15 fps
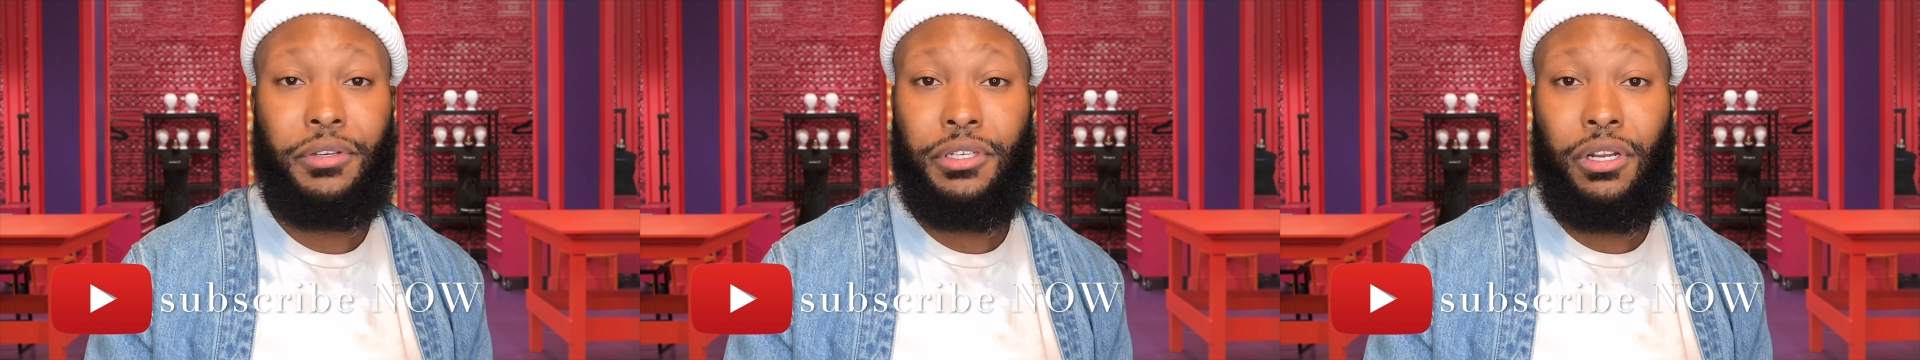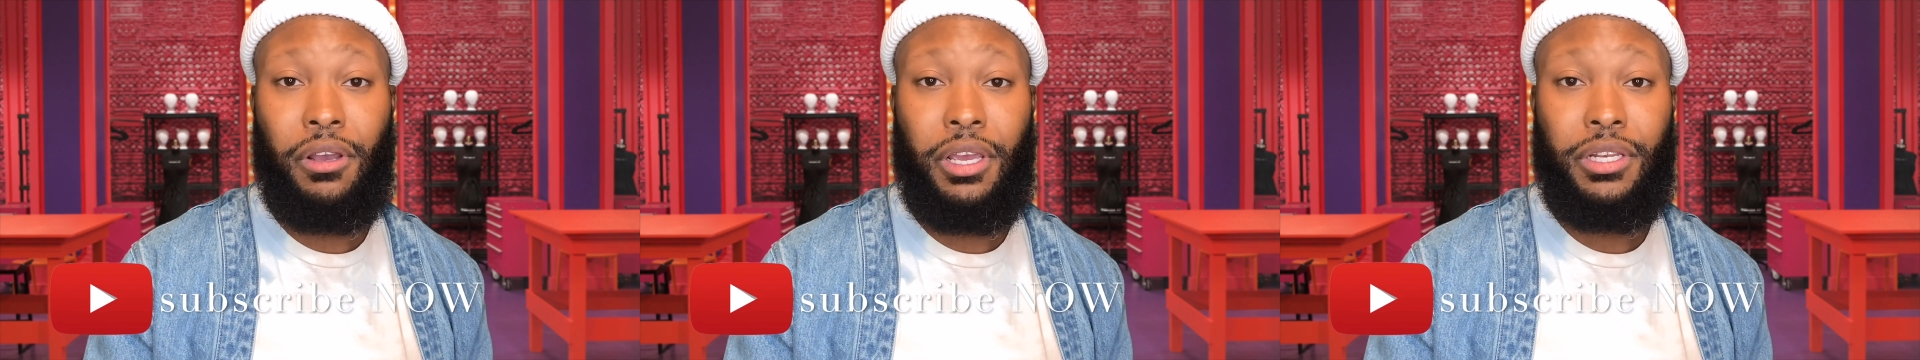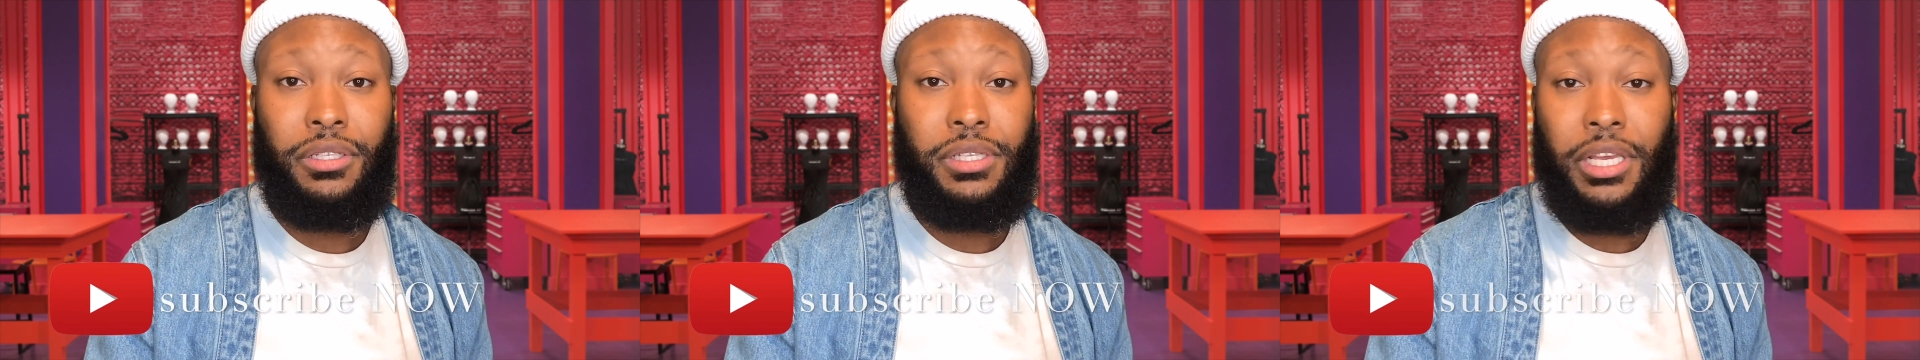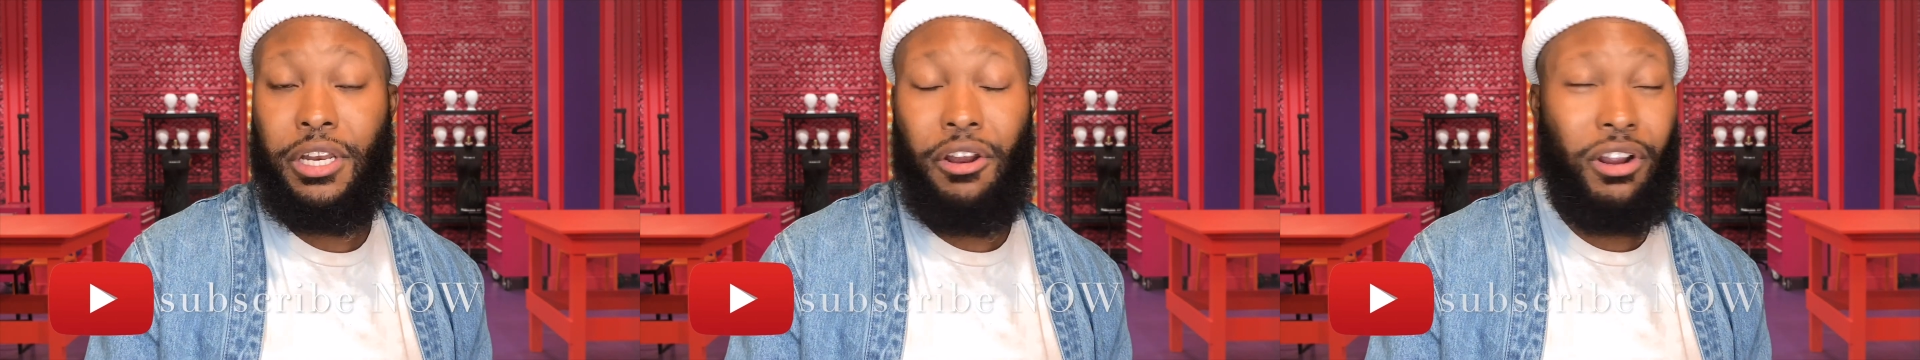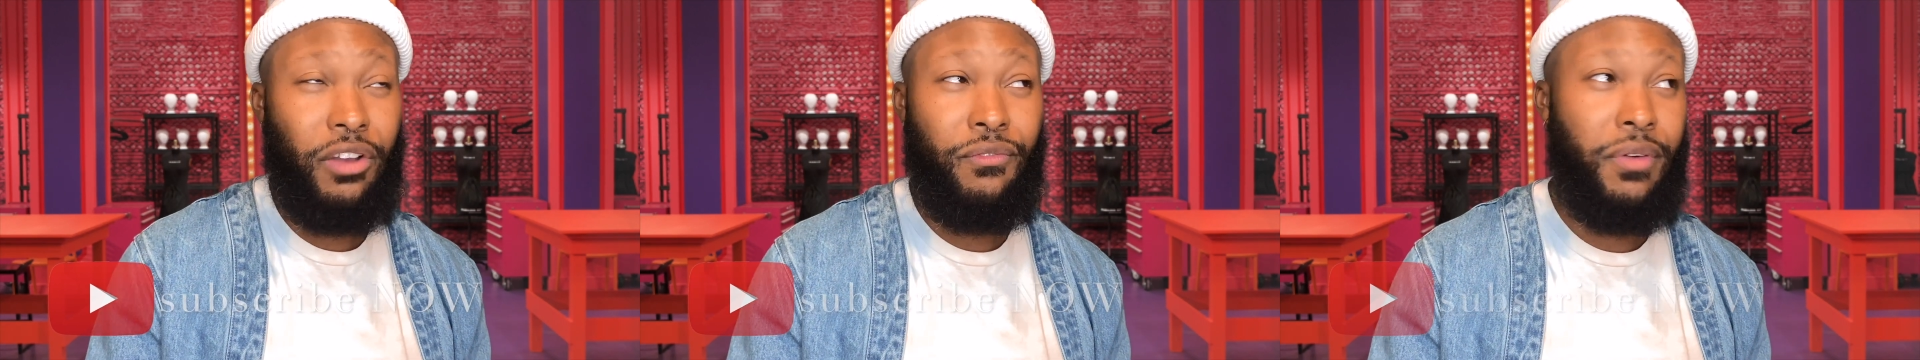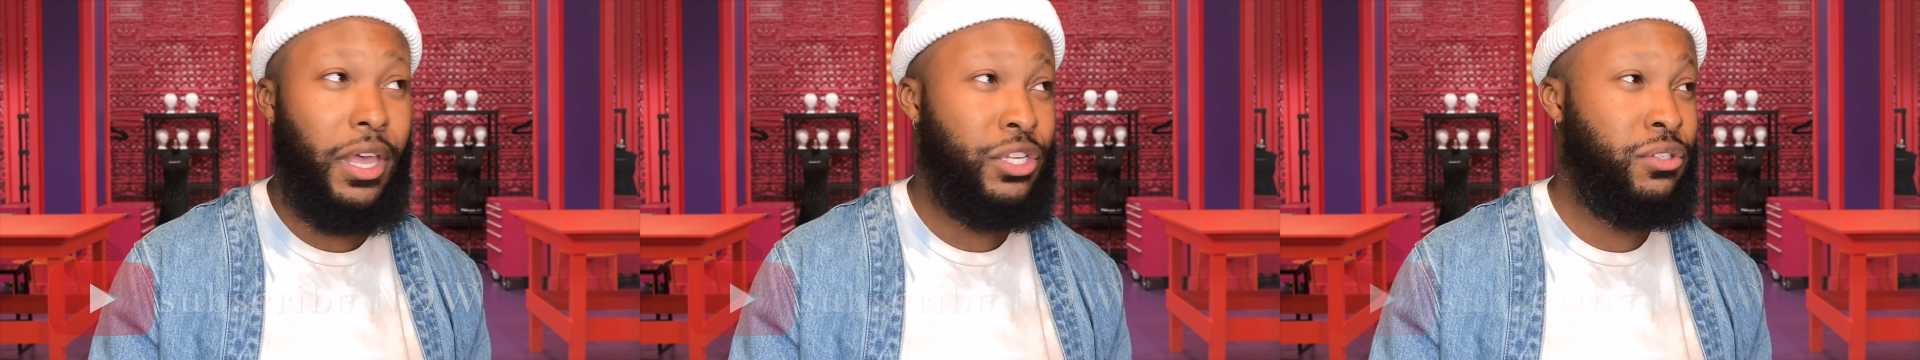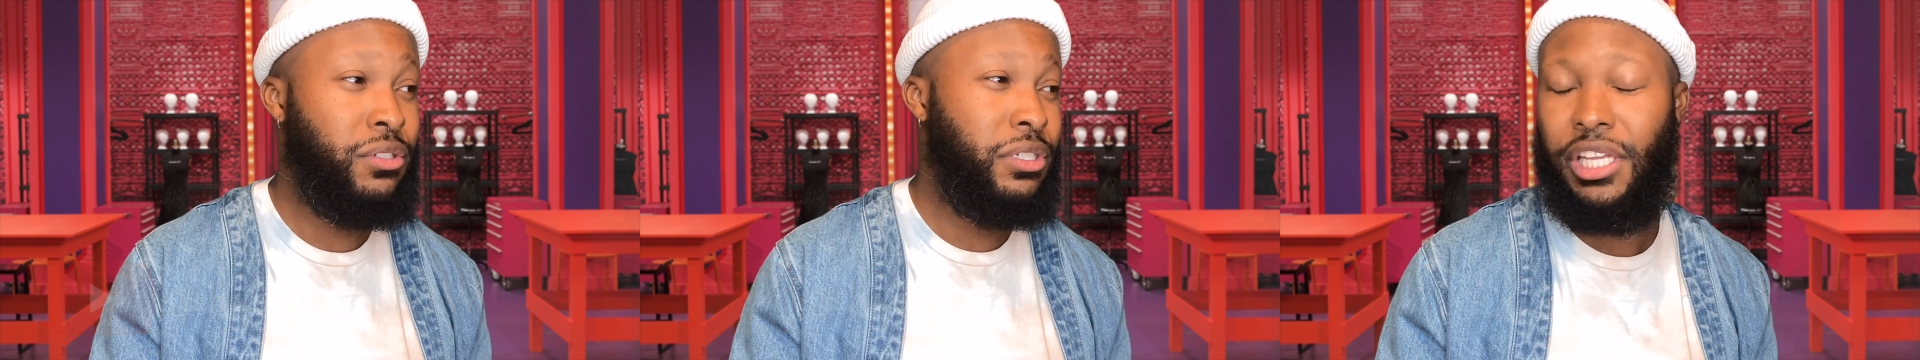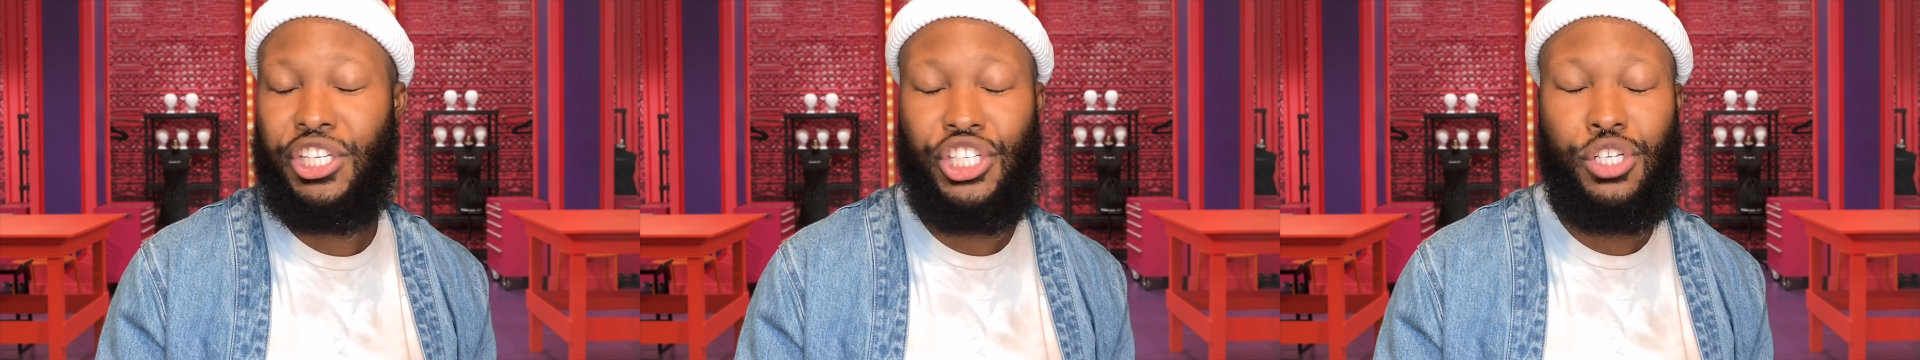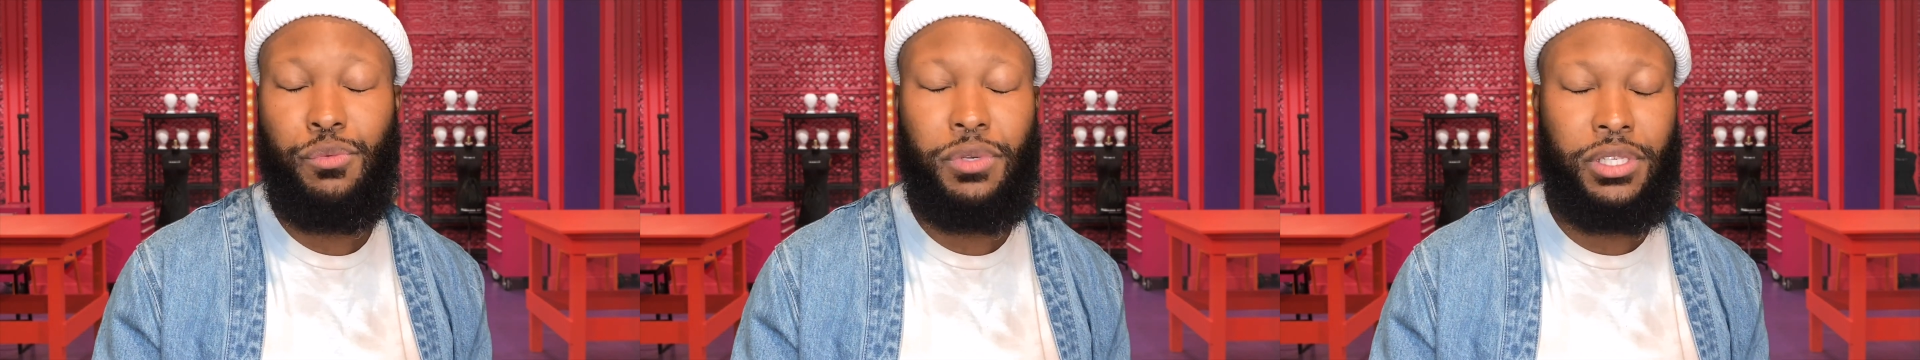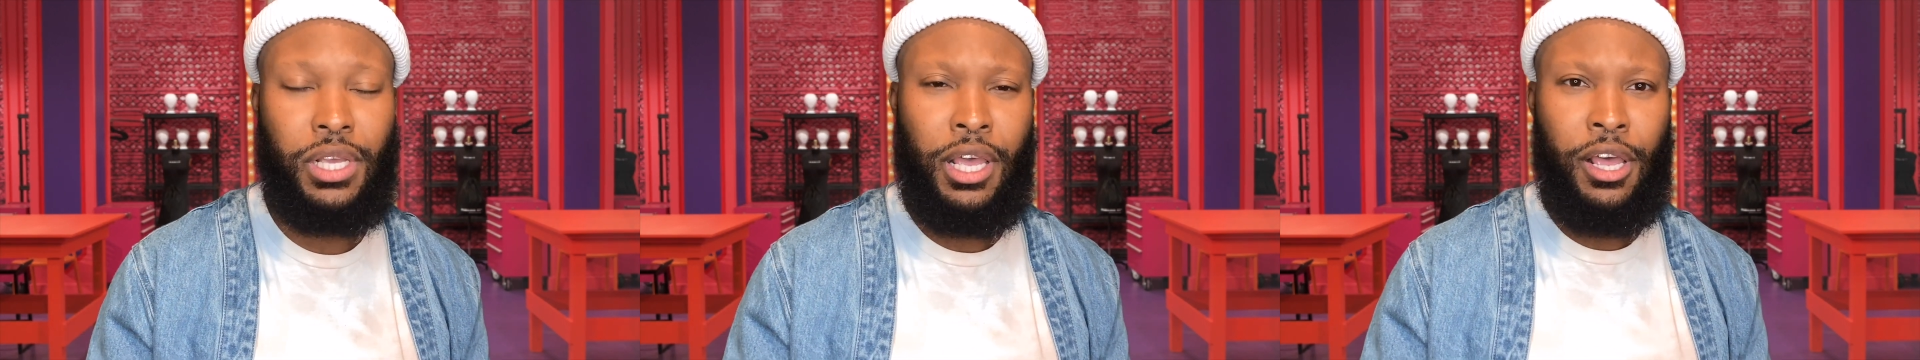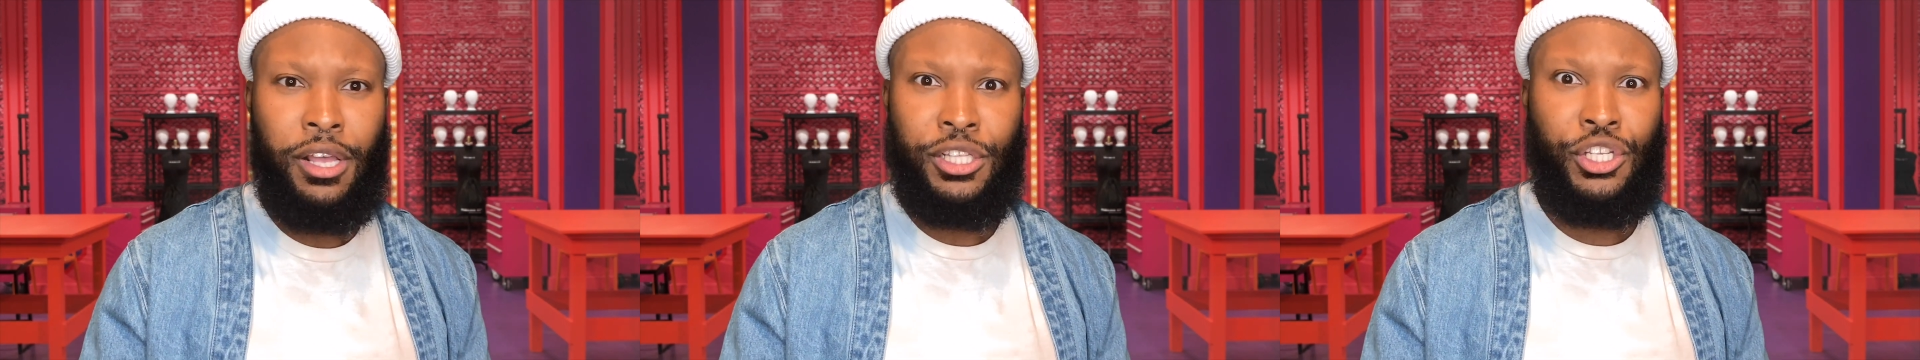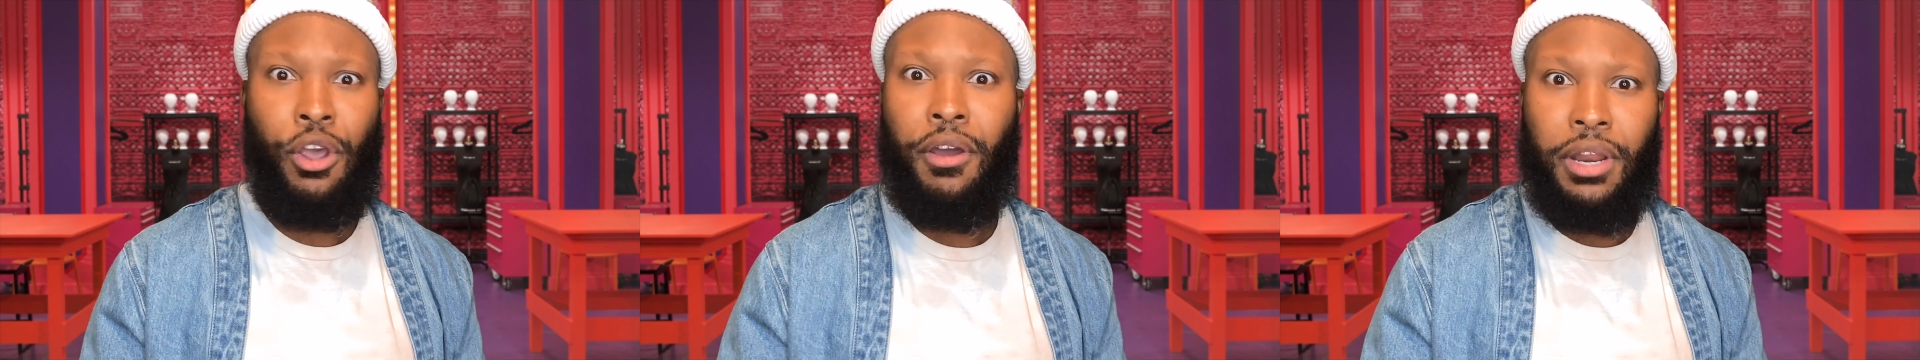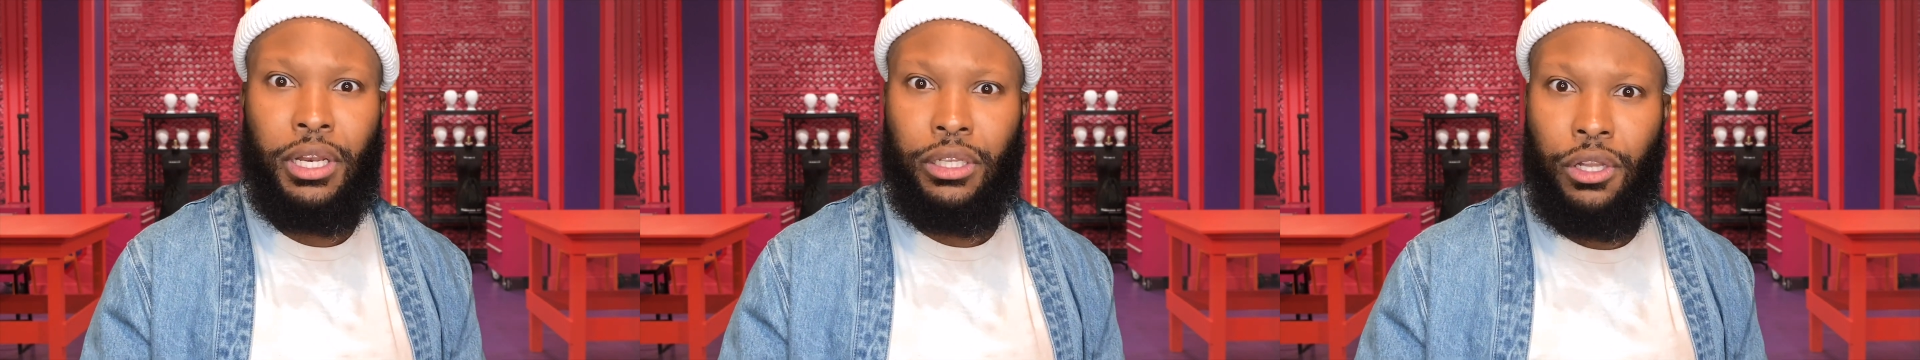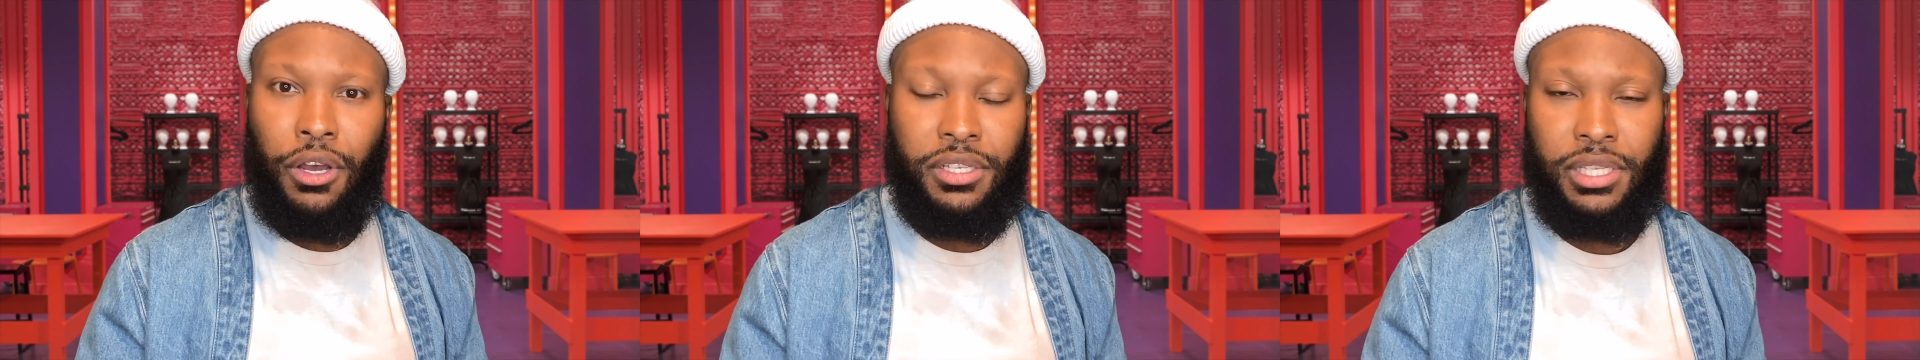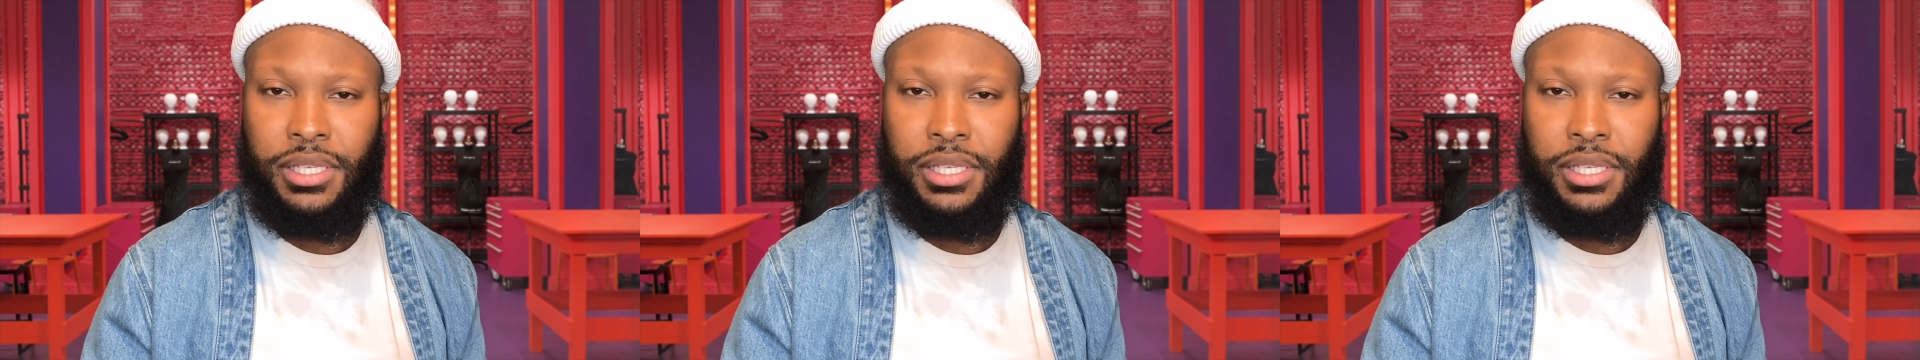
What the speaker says: you know, in her confession that she was turning looks and